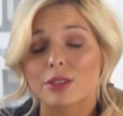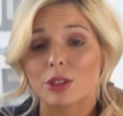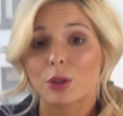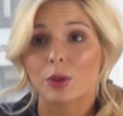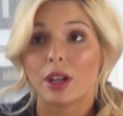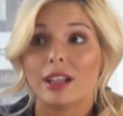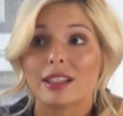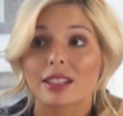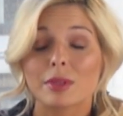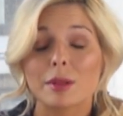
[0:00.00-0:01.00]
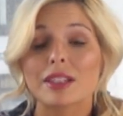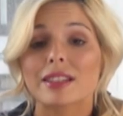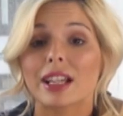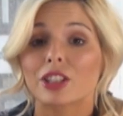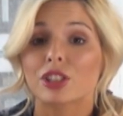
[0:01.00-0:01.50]
So sometimes
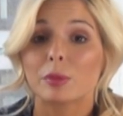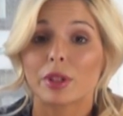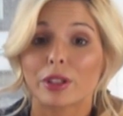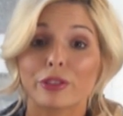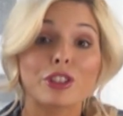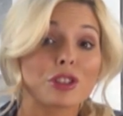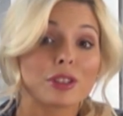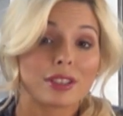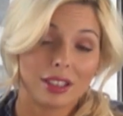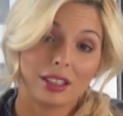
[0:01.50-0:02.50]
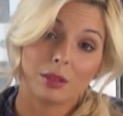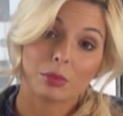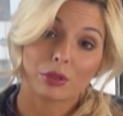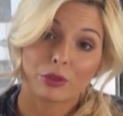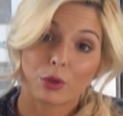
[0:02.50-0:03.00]
it's actually beneficial to eat
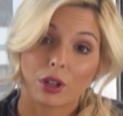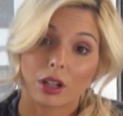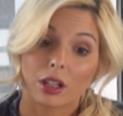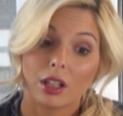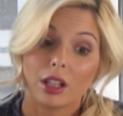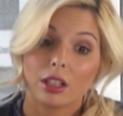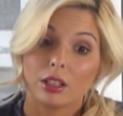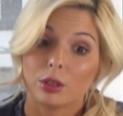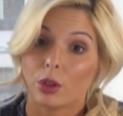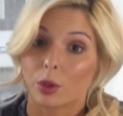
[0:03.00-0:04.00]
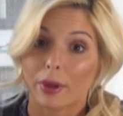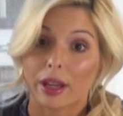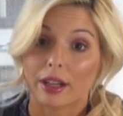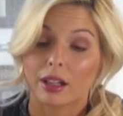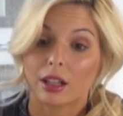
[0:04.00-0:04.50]
before you go to
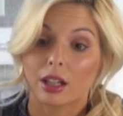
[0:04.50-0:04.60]
bed.